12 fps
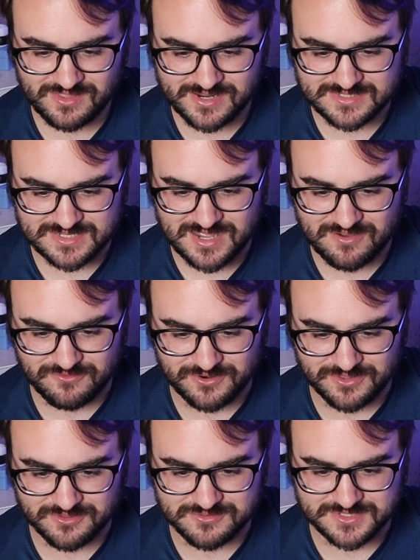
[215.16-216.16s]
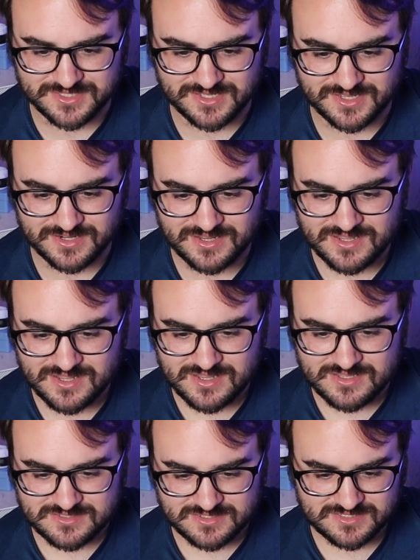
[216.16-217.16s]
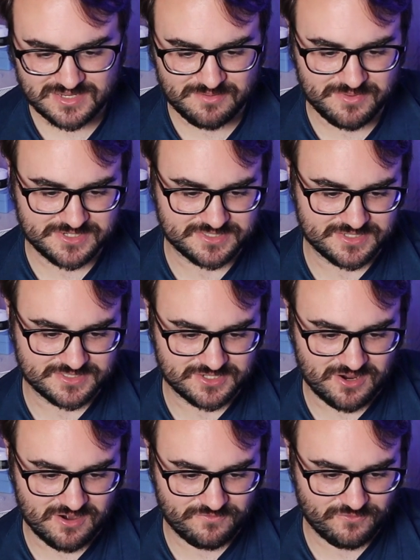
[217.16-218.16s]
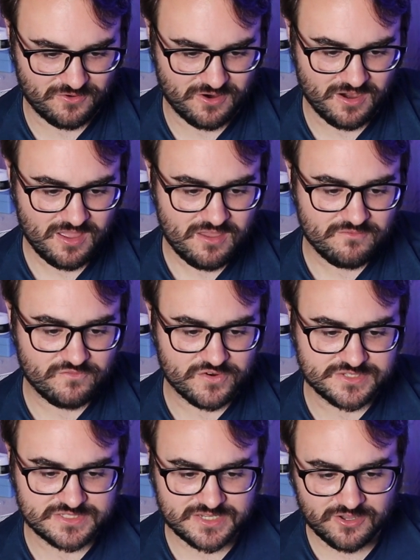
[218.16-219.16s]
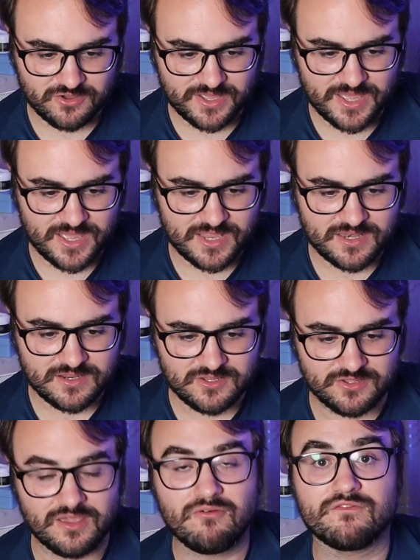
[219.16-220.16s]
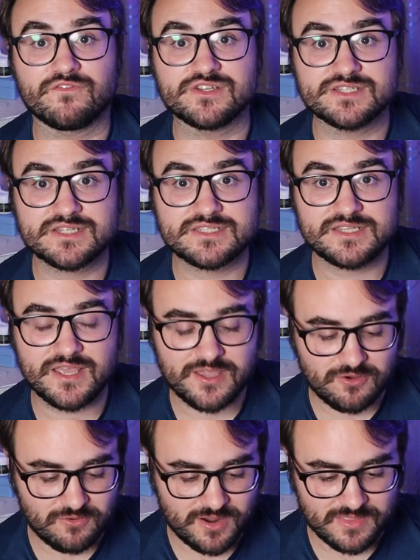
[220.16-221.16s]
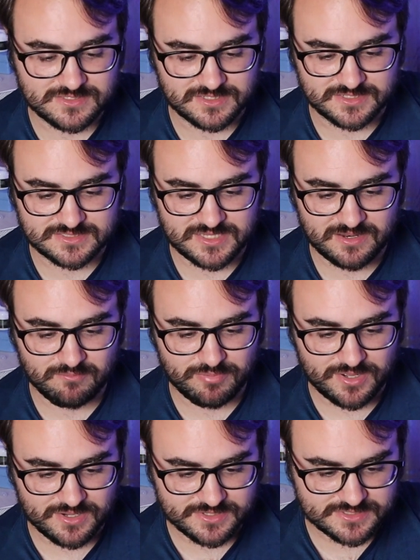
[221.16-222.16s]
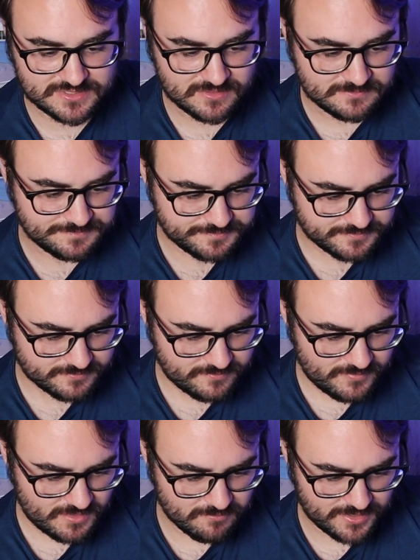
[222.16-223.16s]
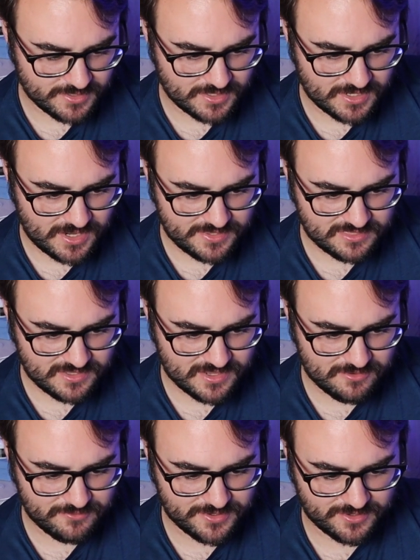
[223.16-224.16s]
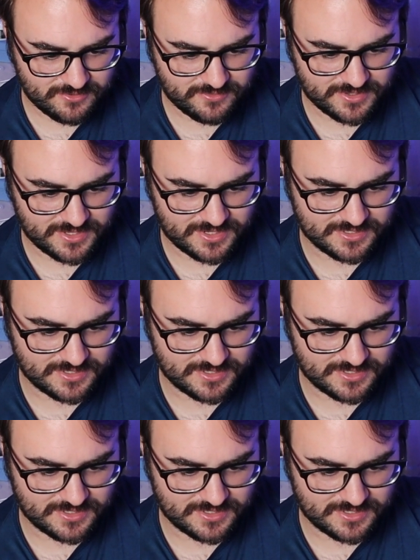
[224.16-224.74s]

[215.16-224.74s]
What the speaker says: like to have one of those again. So let's see how much these are. For a single head, you can get one for 68 kwai. That's like 10 bucks. But I think I want to go ahead